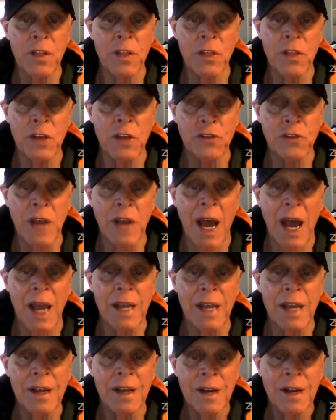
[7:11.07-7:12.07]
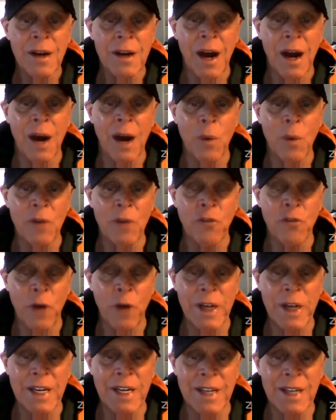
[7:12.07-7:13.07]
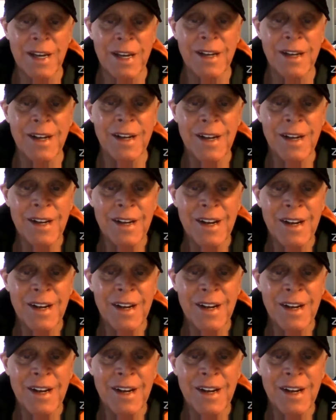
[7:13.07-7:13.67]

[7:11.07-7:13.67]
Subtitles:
this guy, what Freddie did,